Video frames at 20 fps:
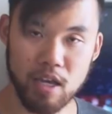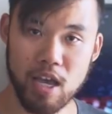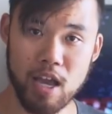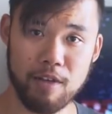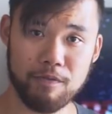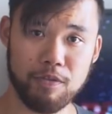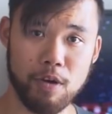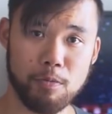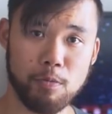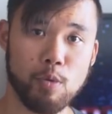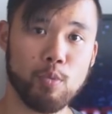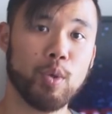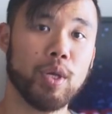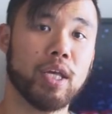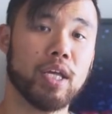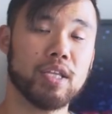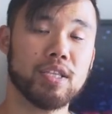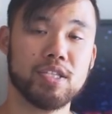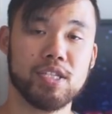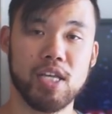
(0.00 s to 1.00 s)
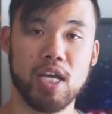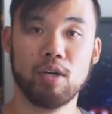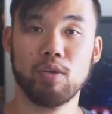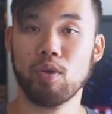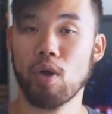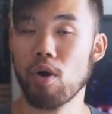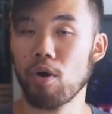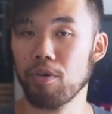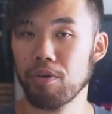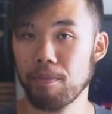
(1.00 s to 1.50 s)
And from what we can
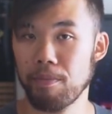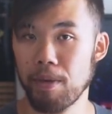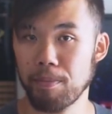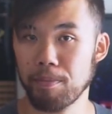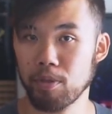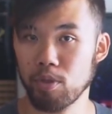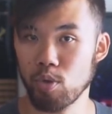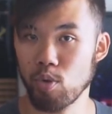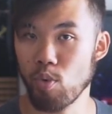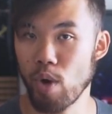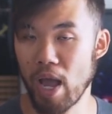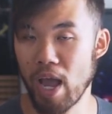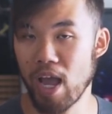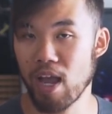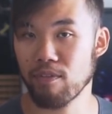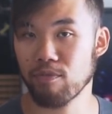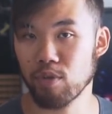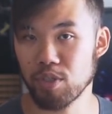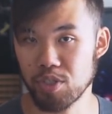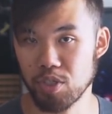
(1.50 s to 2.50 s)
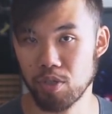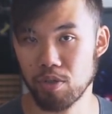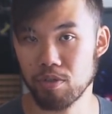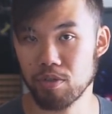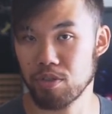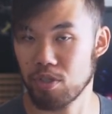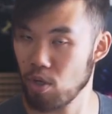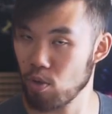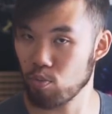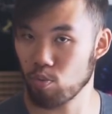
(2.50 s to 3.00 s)
tell, all the people who have
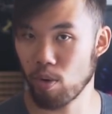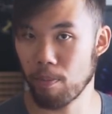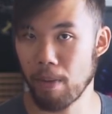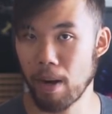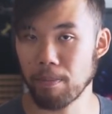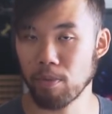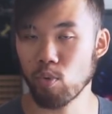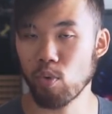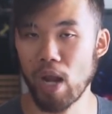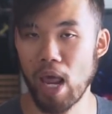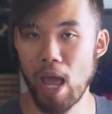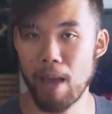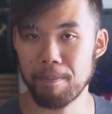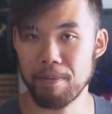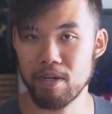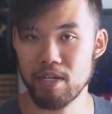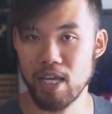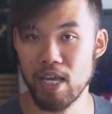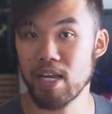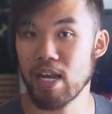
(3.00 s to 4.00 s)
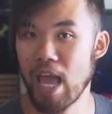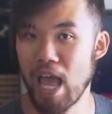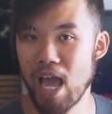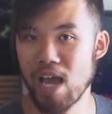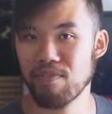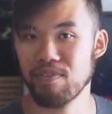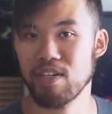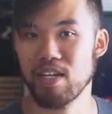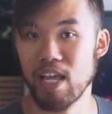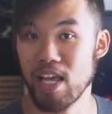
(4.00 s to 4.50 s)
returned don't remember what happened and
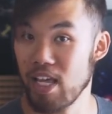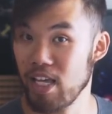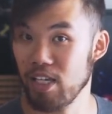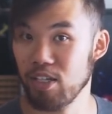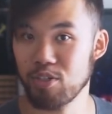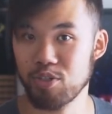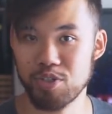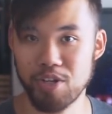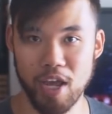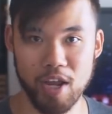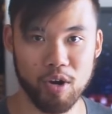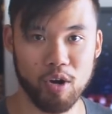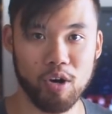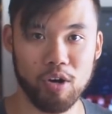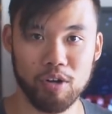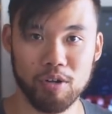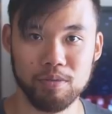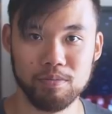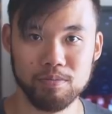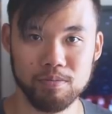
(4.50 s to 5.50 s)
haven't aged at all.